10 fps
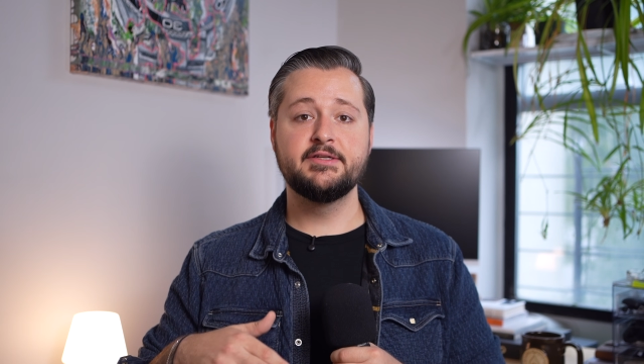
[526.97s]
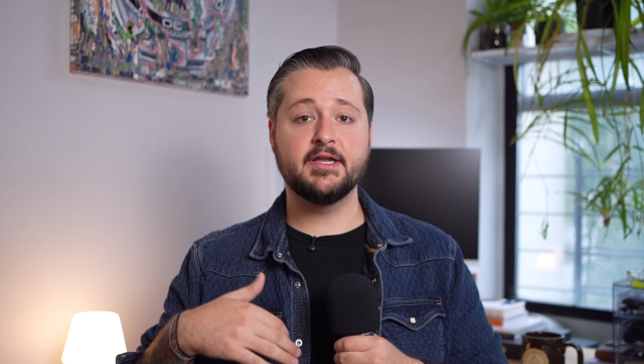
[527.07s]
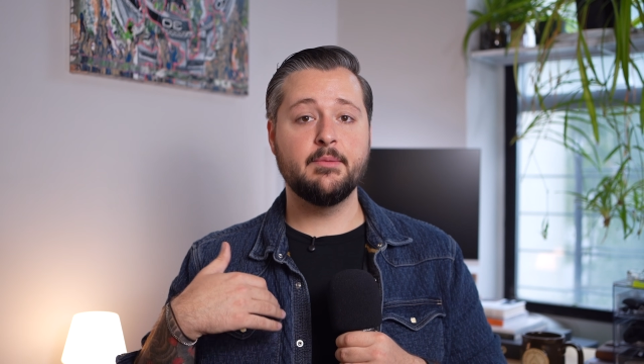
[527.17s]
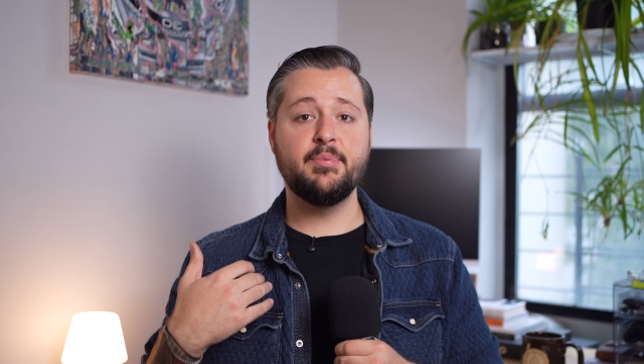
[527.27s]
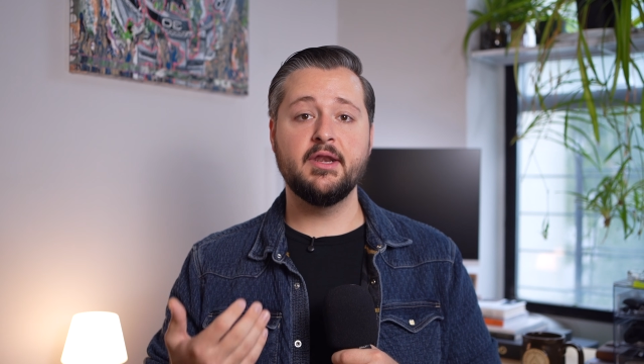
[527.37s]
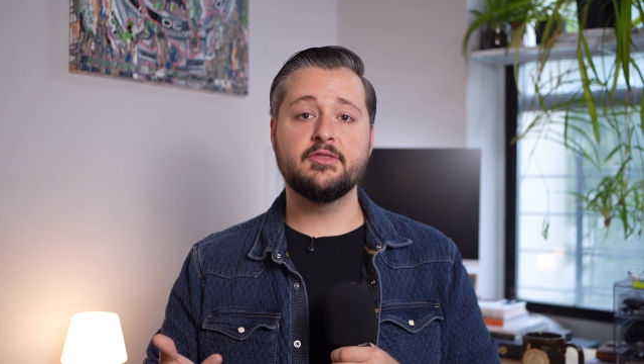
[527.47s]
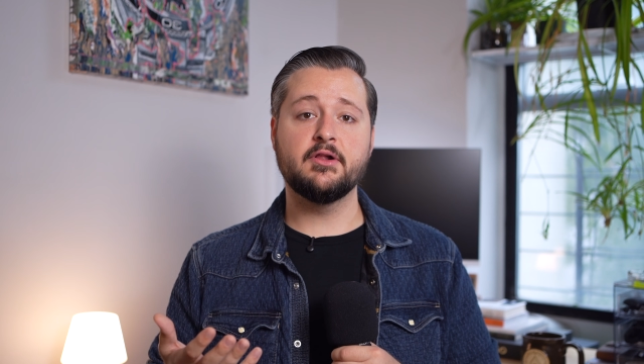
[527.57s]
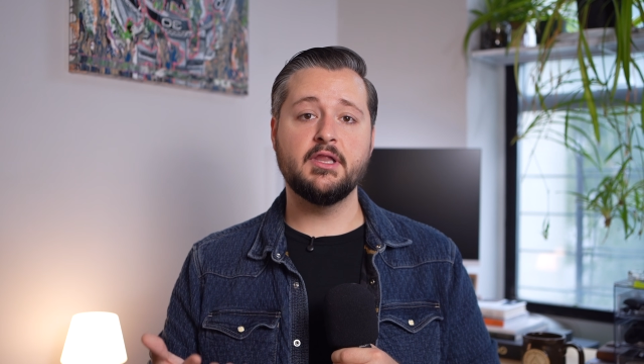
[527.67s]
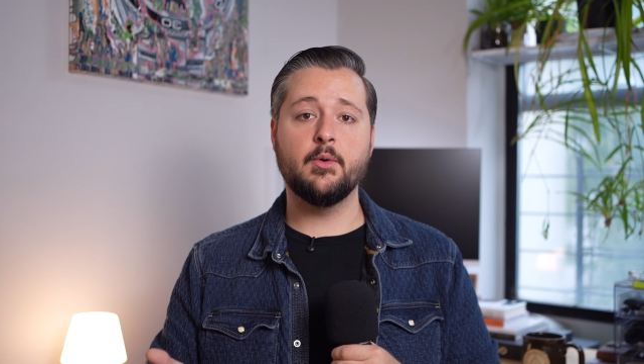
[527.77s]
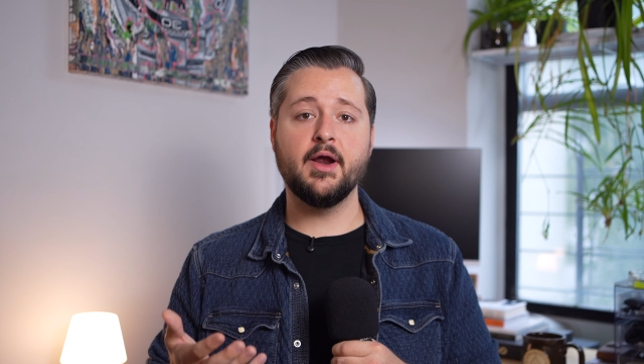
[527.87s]
compete at the
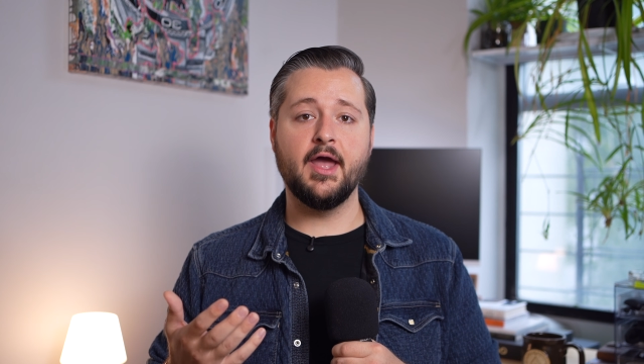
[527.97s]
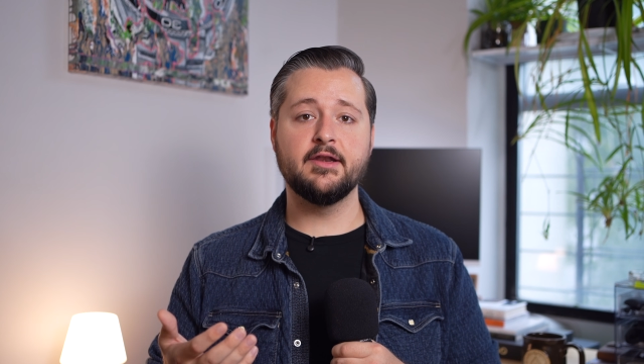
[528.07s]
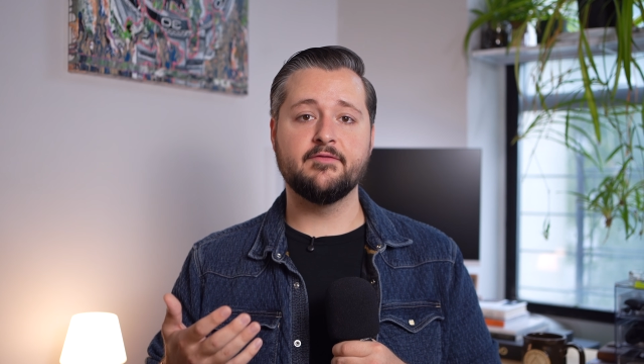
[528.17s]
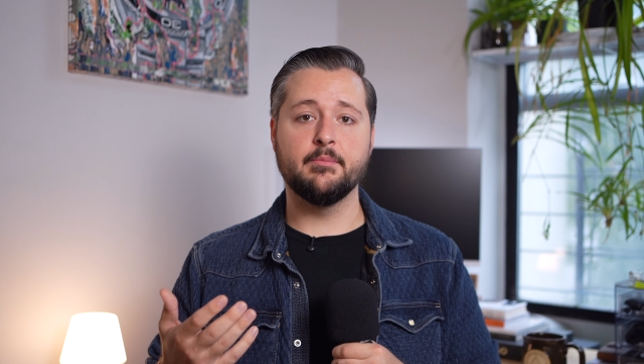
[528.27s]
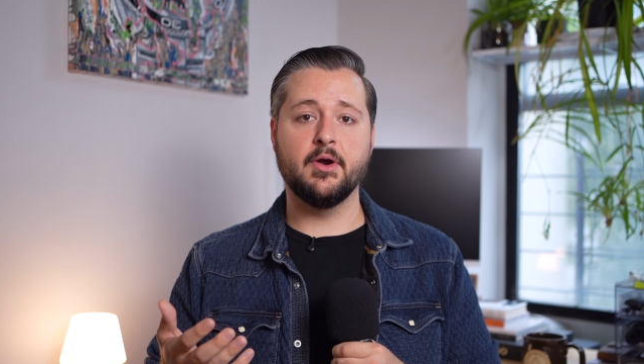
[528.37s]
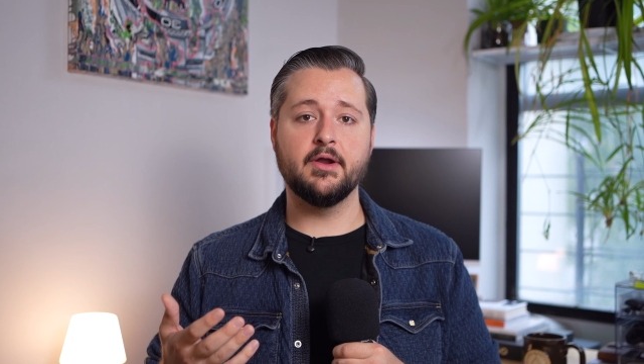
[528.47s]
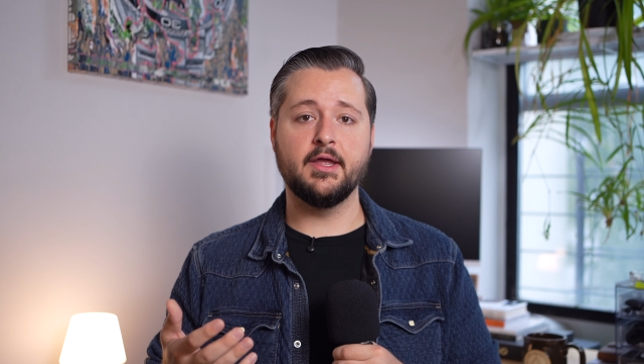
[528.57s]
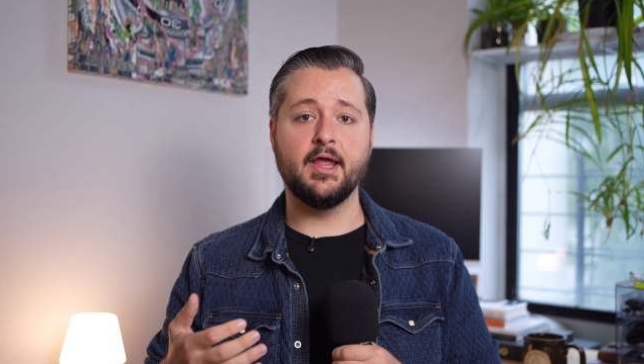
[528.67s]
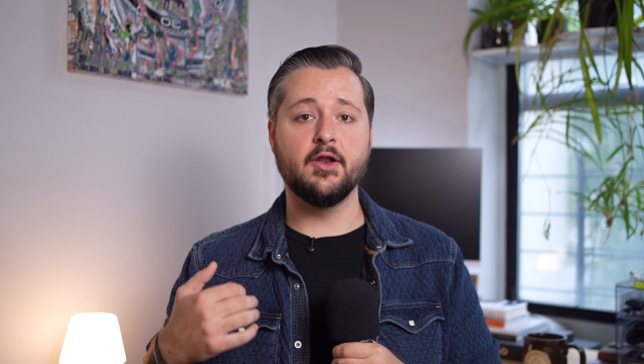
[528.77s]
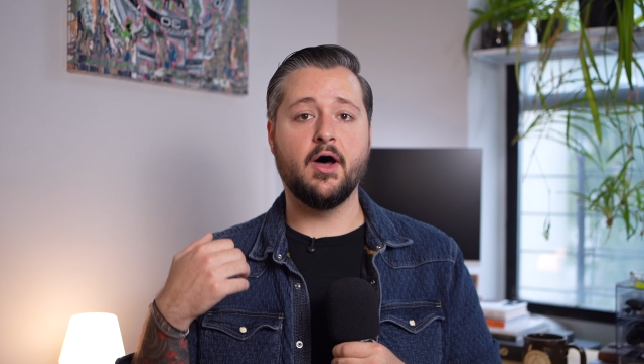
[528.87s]
lower end of the
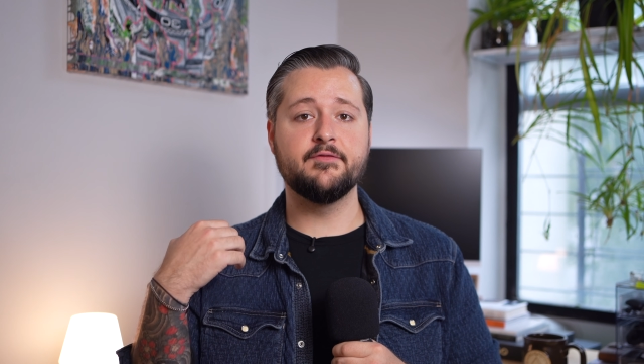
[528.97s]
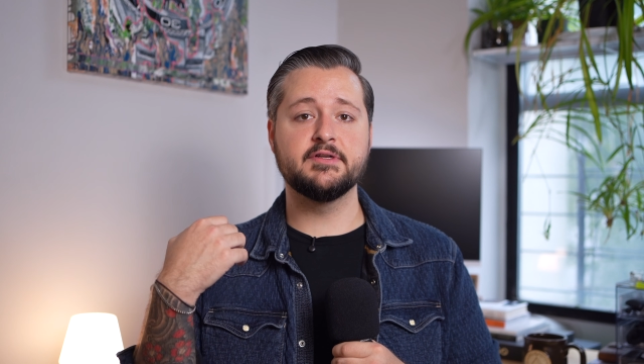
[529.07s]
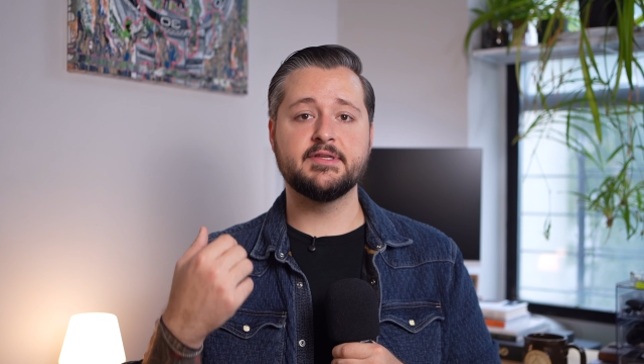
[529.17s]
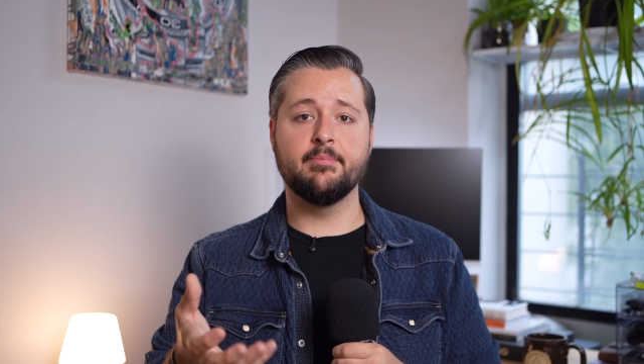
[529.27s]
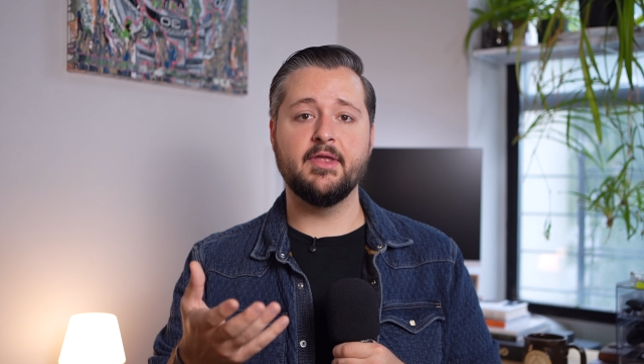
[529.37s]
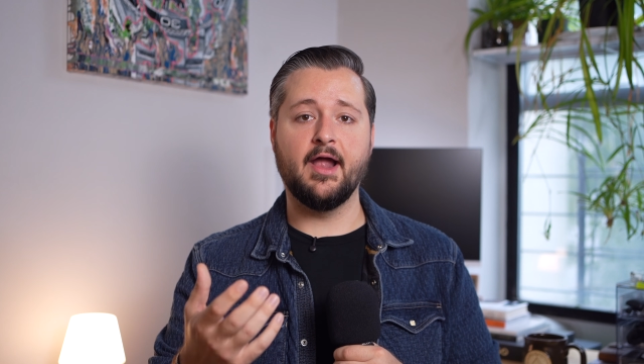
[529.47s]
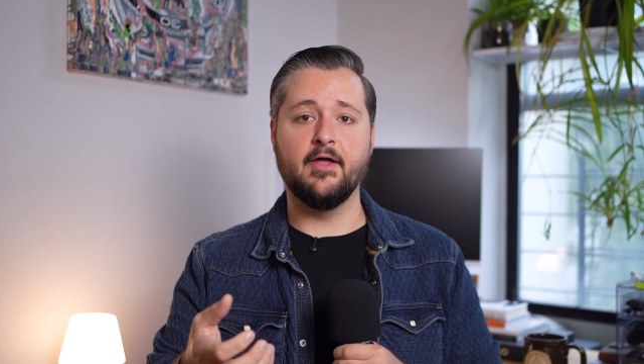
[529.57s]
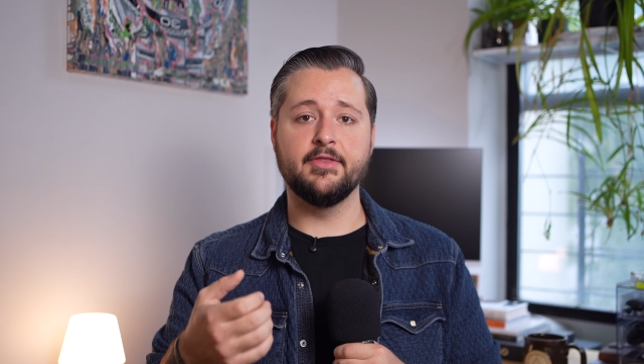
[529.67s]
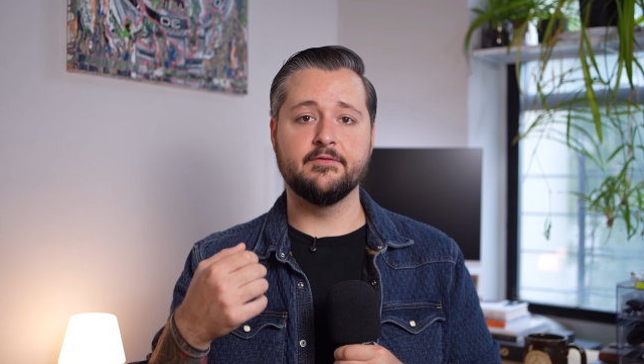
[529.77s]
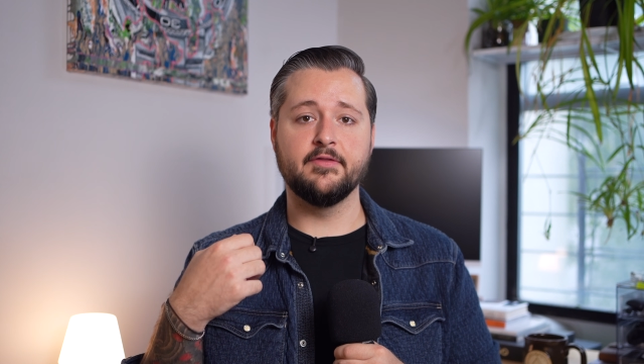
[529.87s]
market and offer something
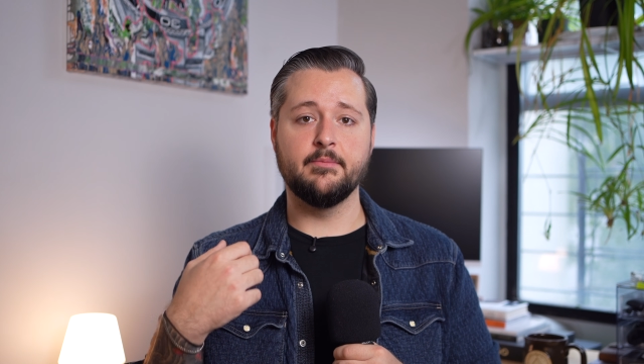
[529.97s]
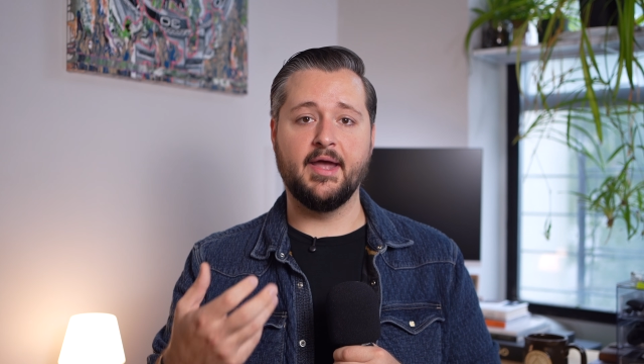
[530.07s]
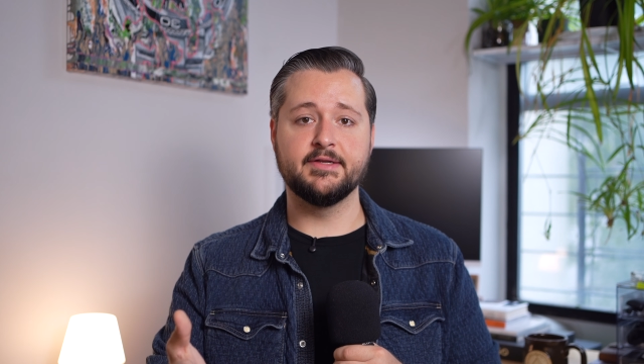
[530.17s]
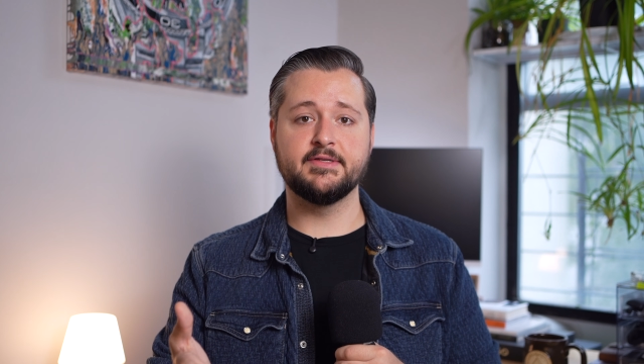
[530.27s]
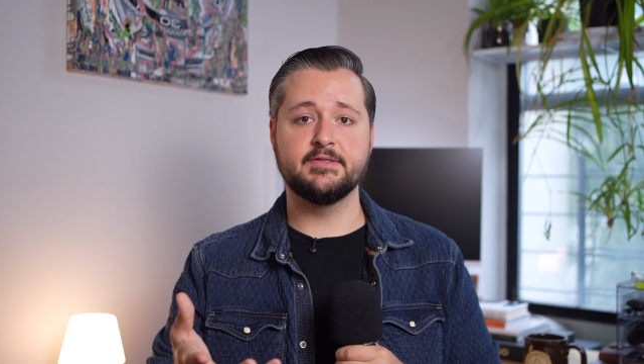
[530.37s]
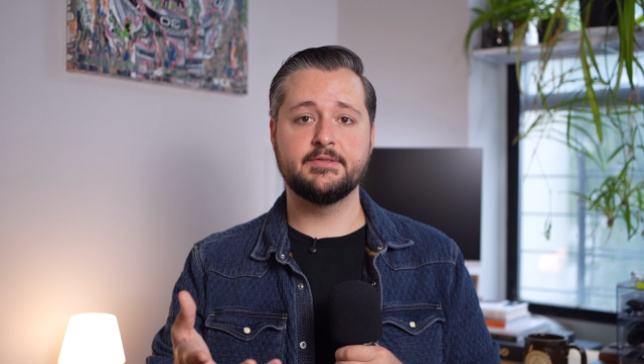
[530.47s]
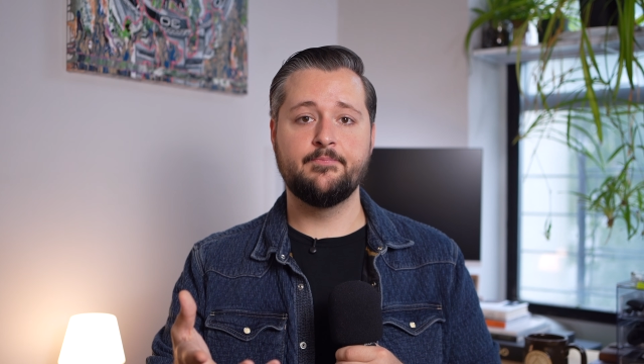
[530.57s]
out there for the masses.